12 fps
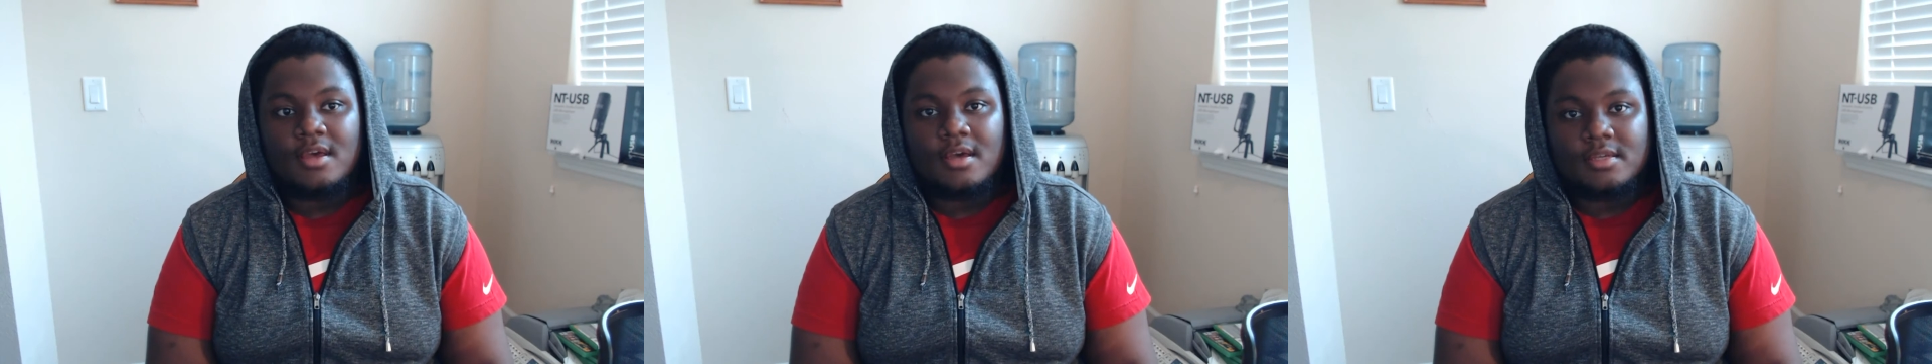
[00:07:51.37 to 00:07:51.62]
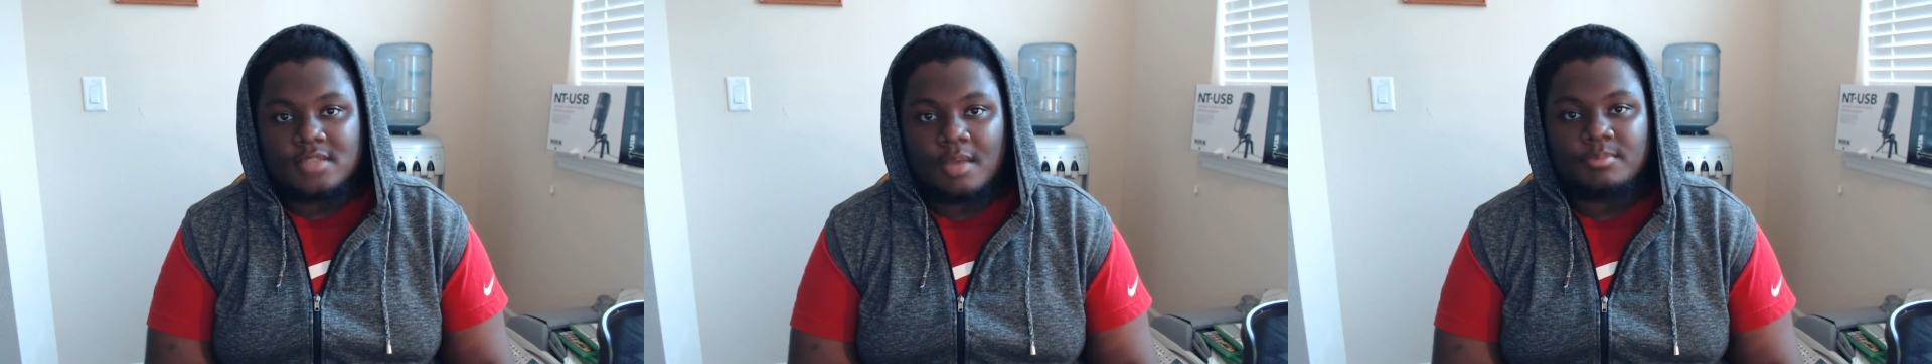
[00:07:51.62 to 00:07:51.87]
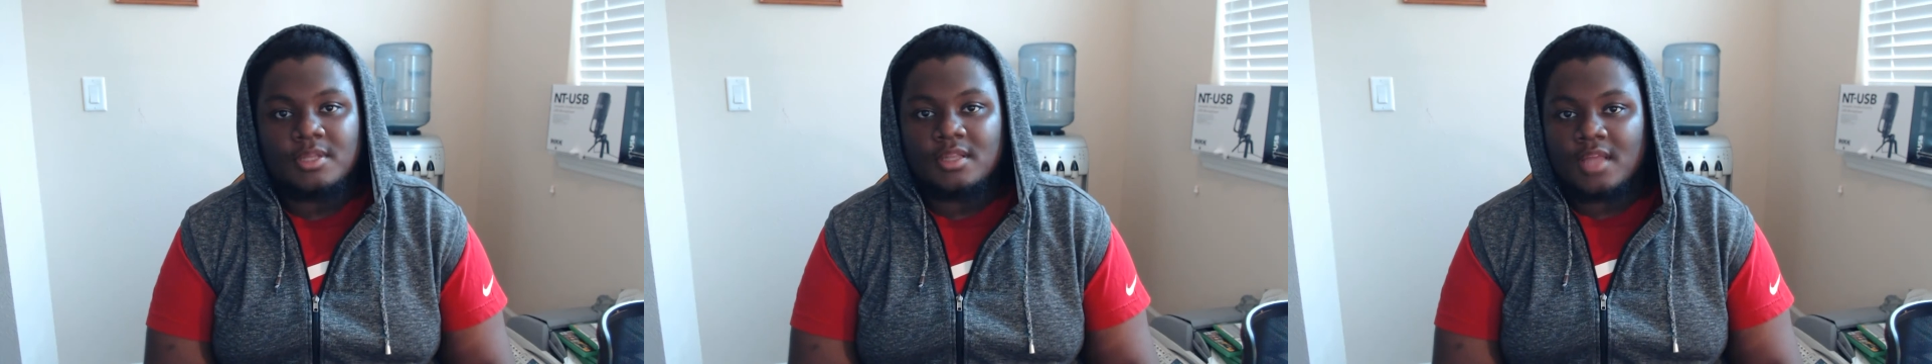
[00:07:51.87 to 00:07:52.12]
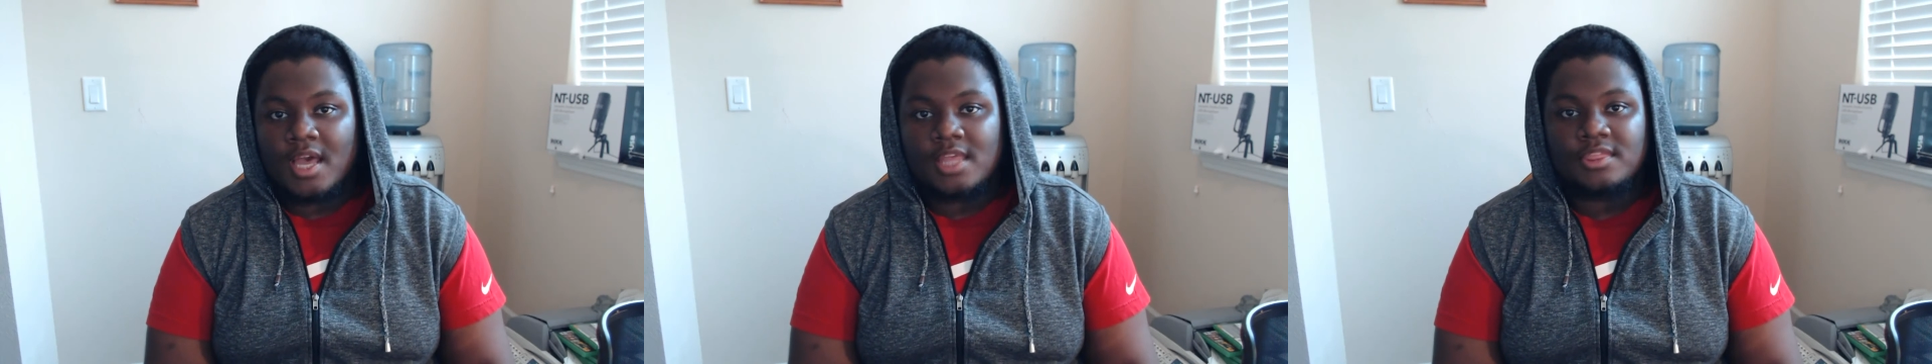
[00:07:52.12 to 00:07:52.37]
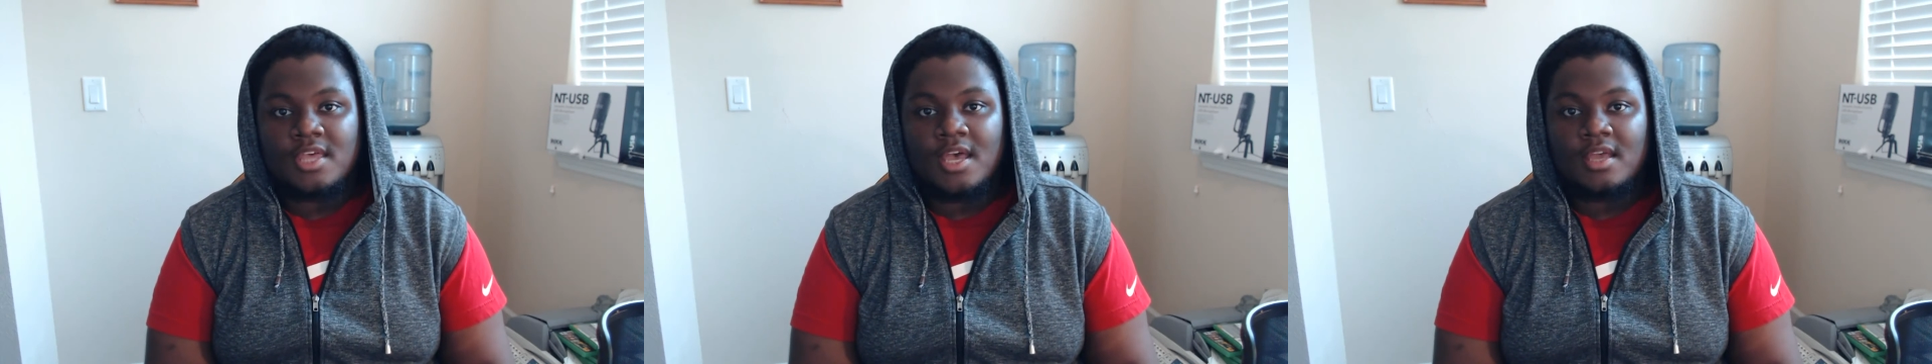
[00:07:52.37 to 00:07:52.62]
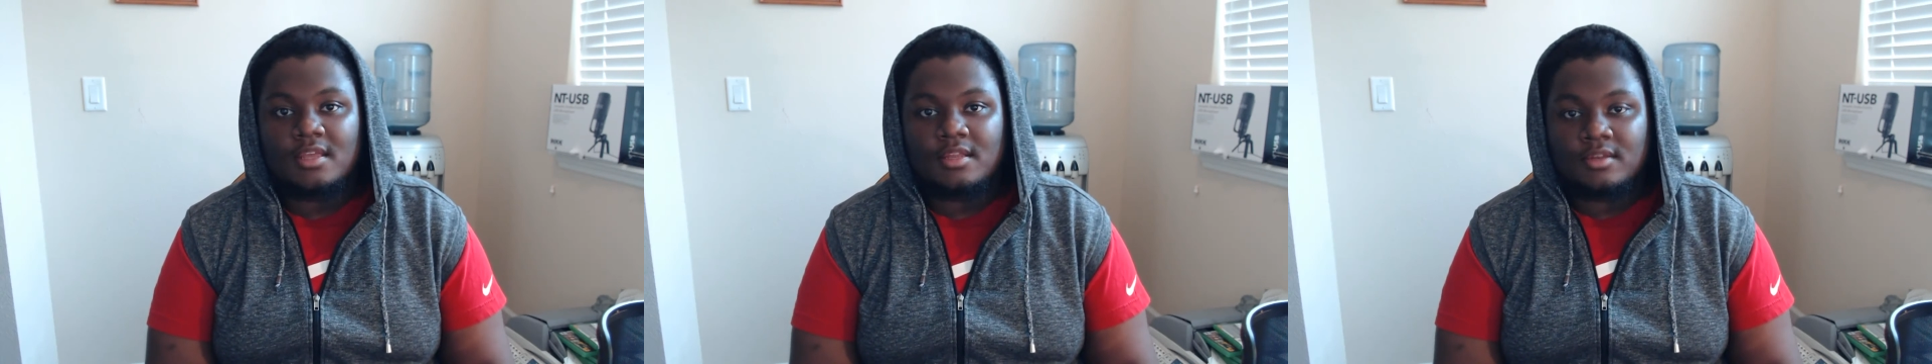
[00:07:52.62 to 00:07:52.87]
something like
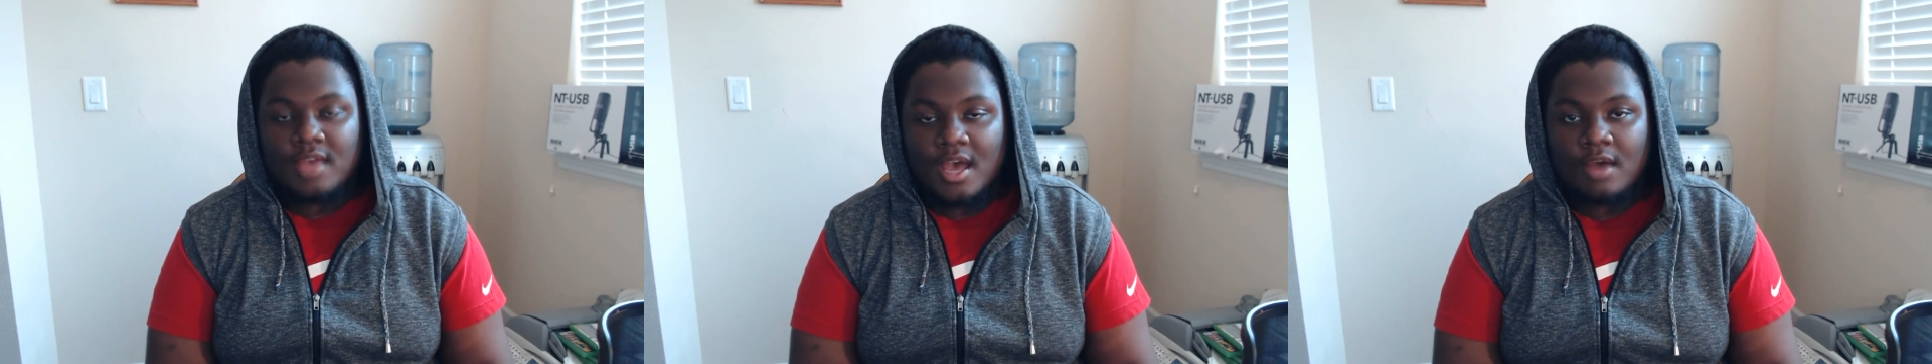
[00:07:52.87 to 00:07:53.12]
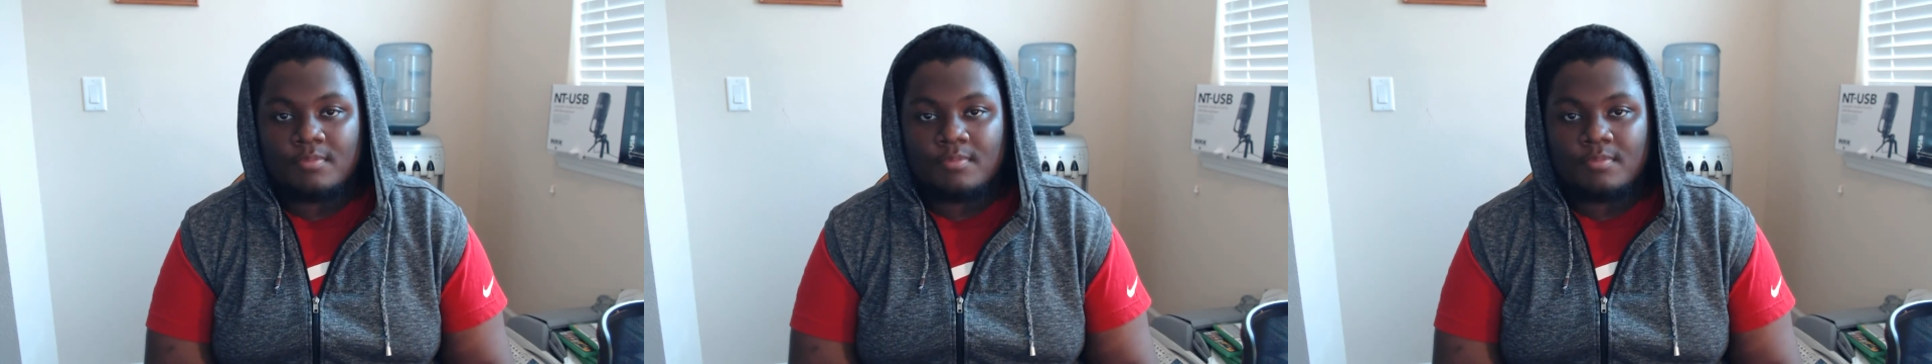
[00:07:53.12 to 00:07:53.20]
that now,